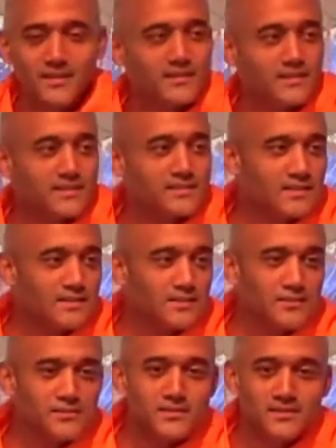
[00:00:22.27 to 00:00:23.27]
these
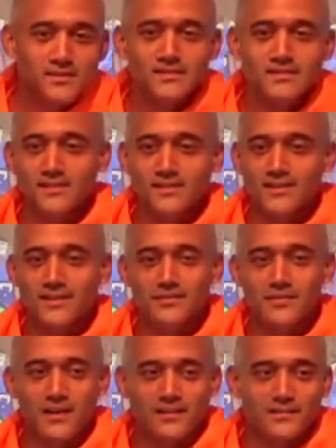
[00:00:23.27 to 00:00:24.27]
CEOs in, in Silicon
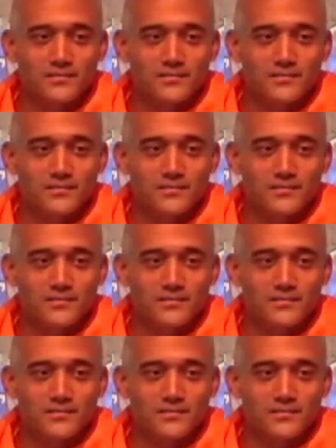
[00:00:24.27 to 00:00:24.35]
Valley.